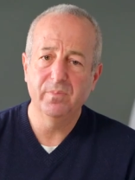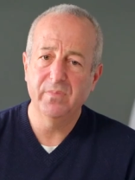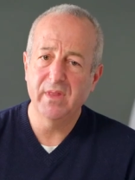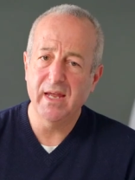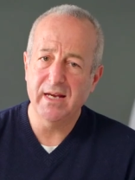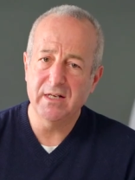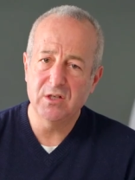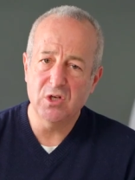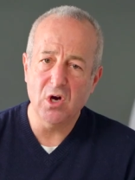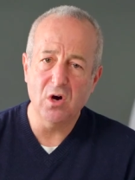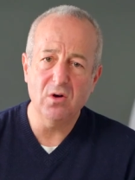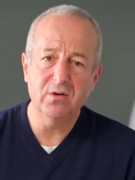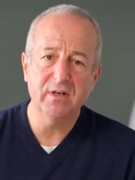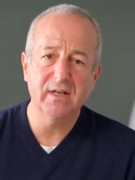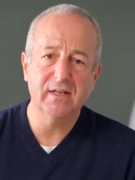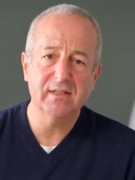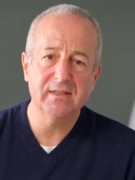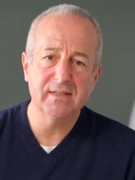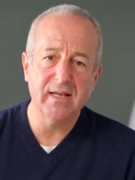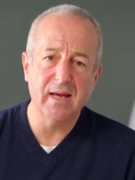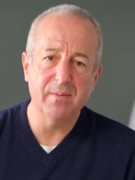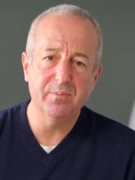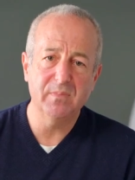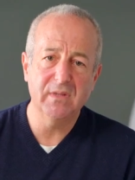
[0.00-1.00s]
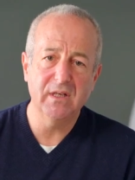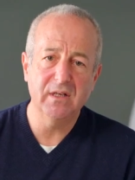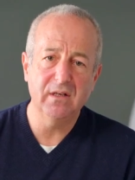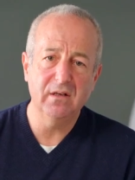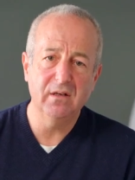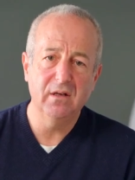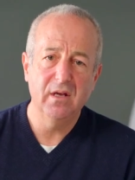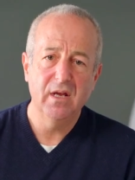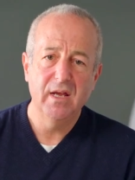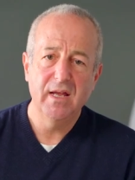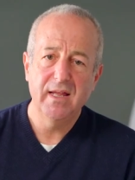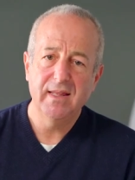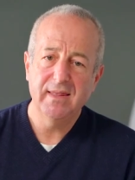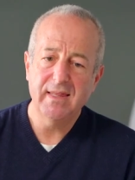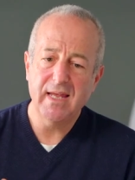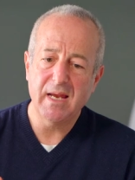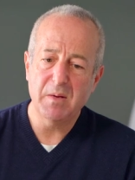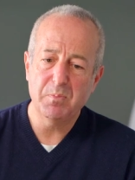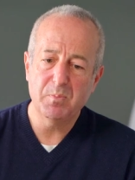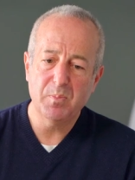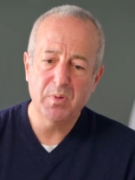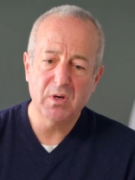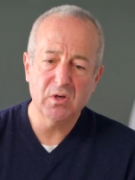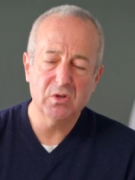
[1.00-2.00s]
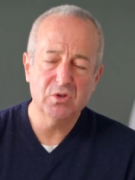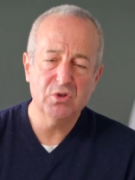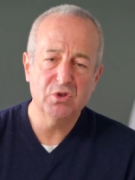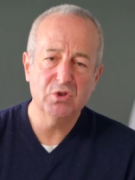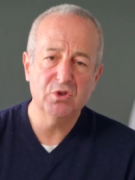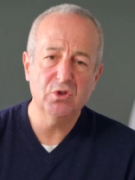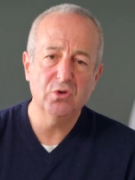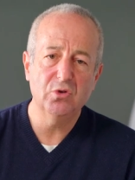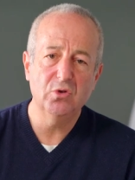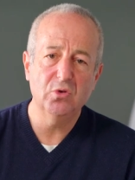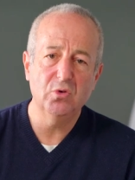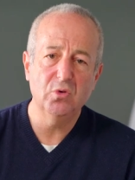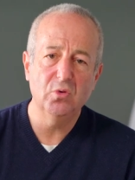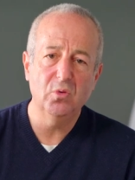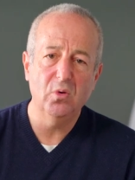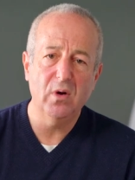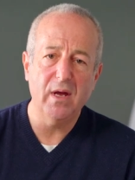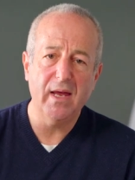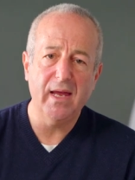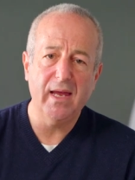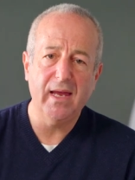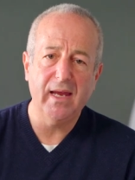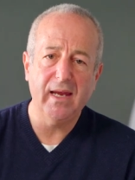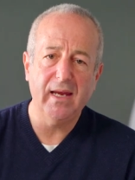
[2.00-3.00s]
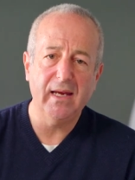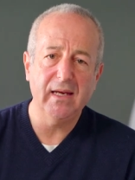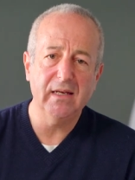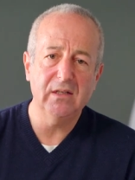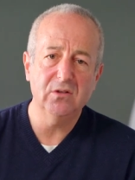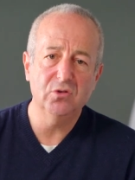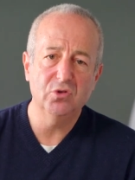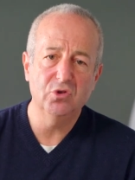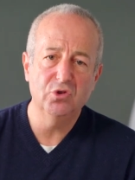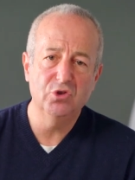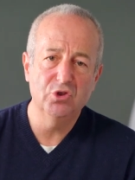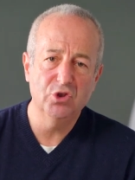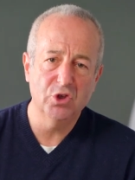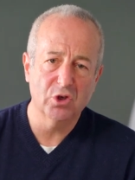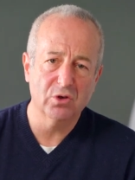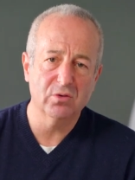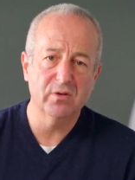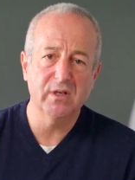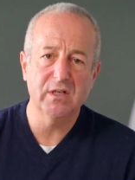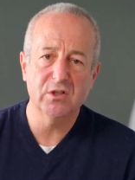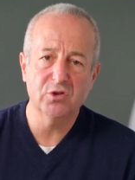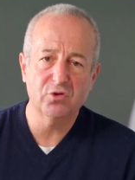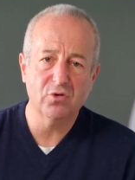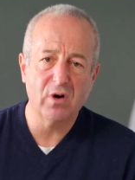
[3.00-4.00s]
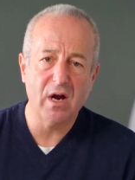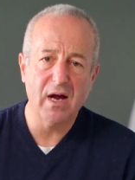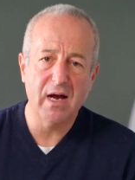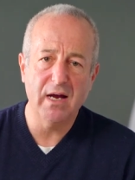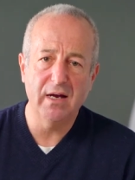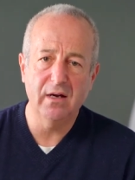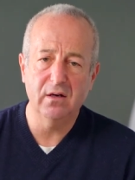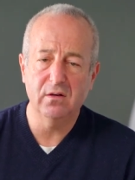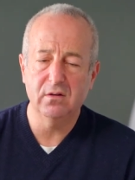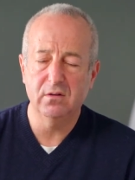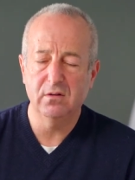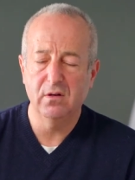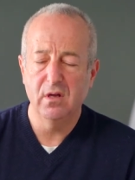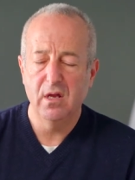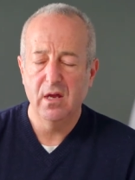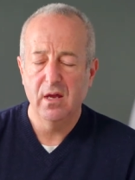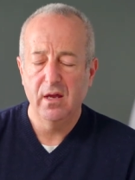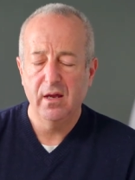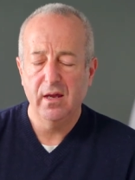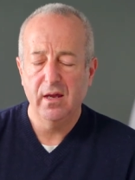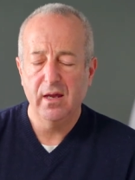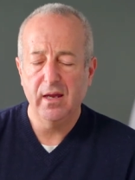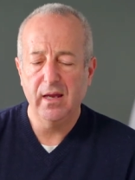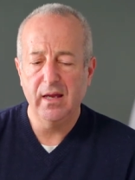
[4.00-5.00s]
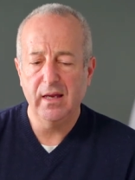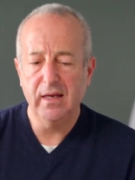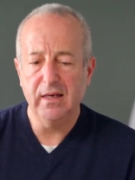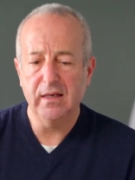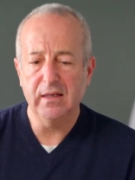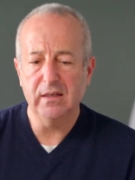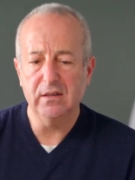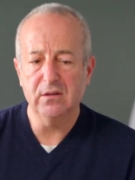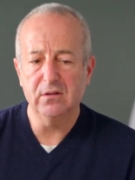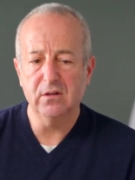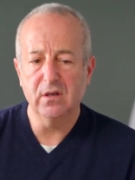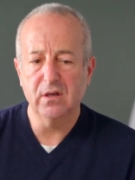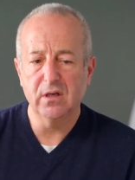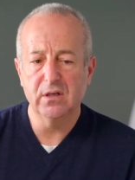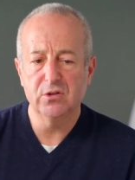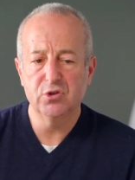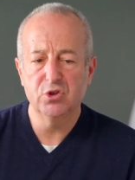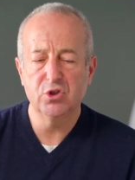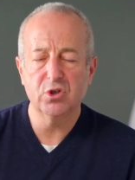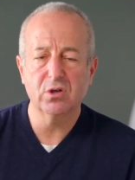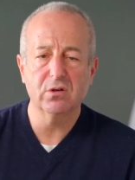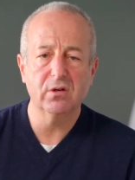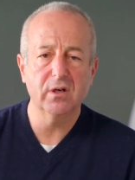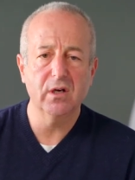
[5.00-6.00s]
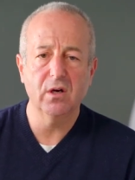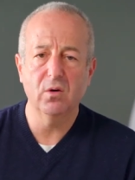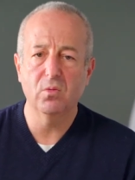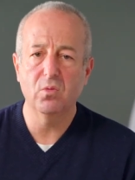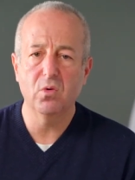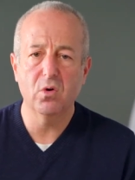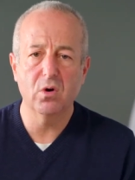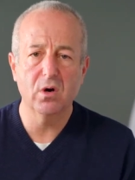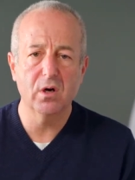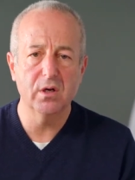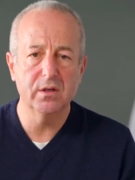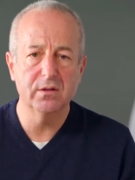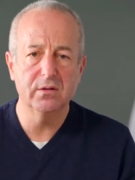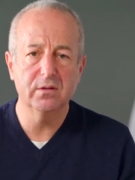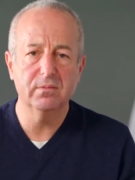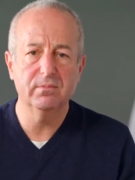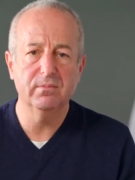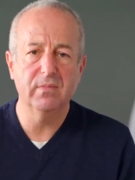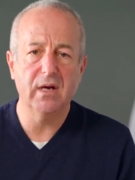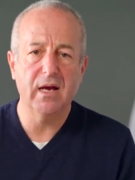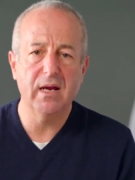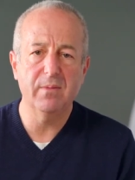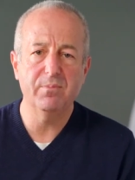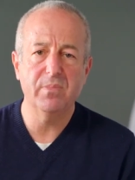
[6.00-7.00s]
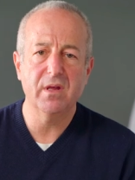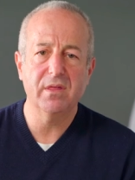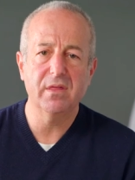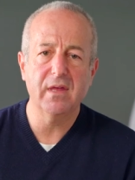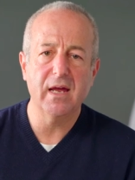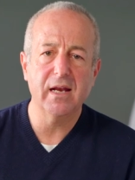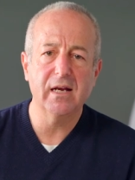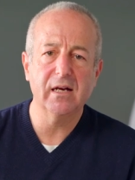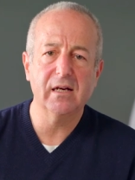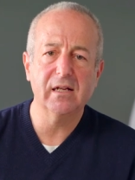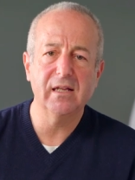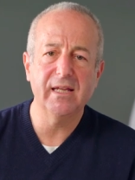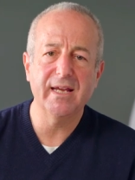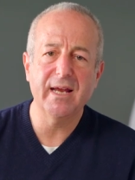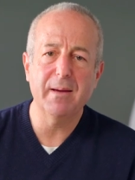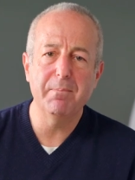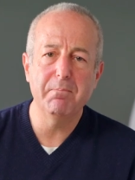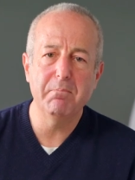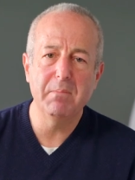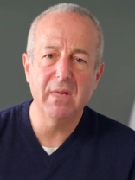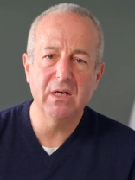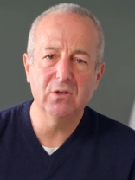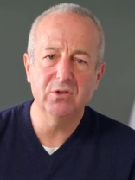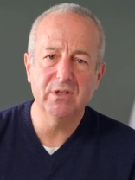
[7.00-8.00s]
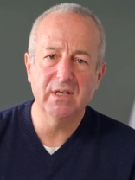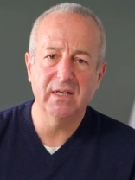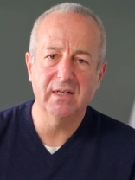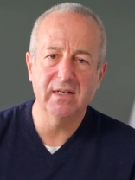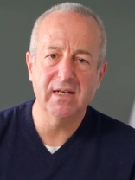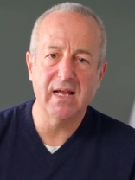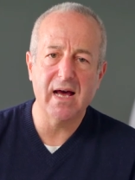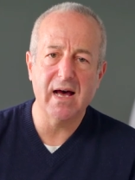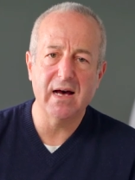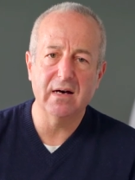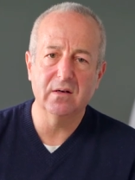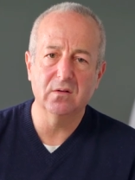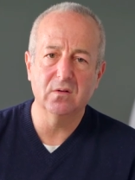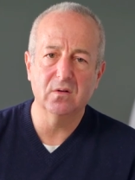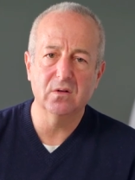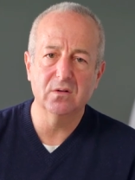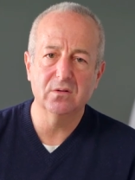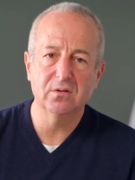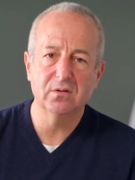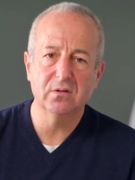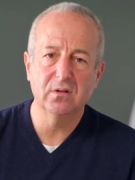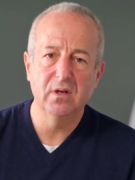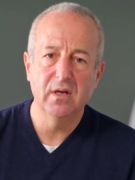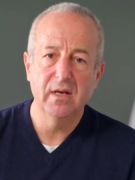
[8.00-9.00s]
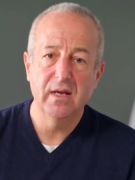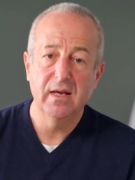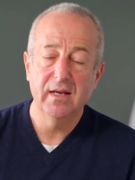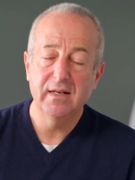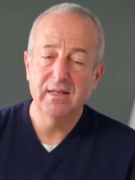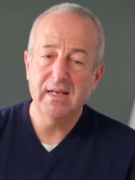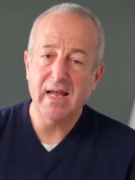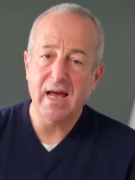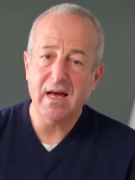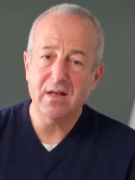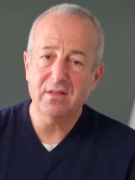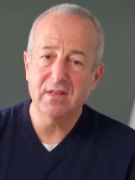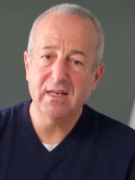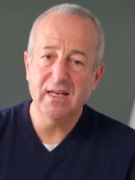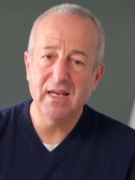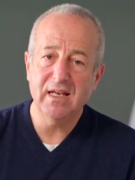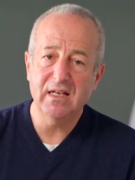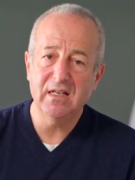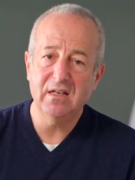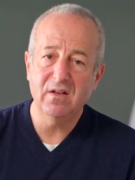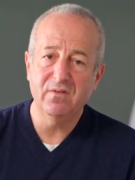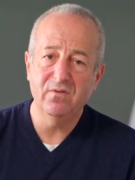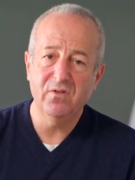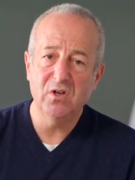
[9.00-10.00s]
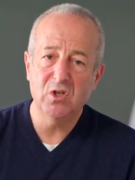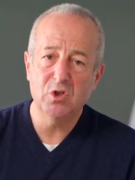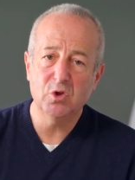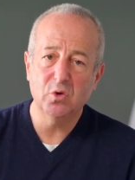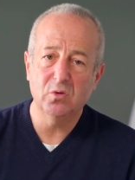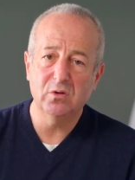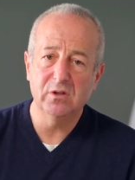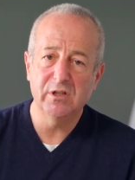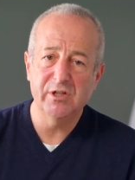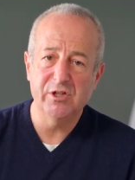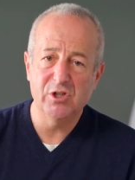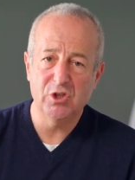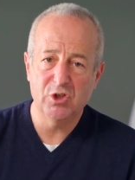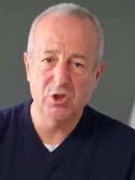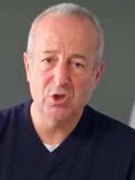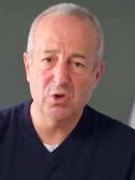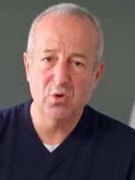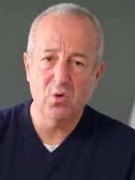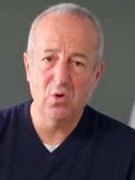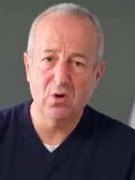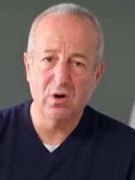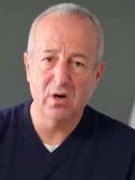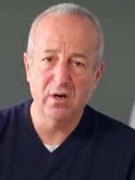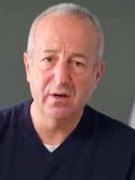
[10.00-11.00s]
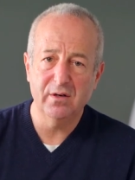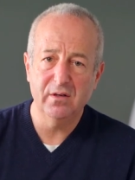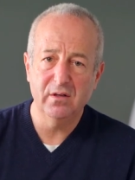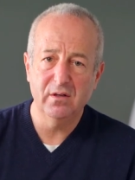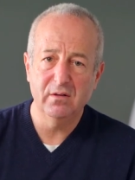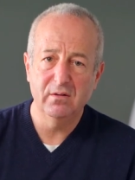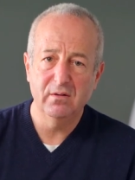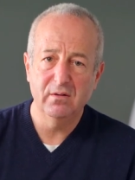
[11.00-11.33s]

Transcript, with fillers: They don't accept it. They pursue a jury trial. A, a jury awards, hypothetically, a million dollars. Now the individual insured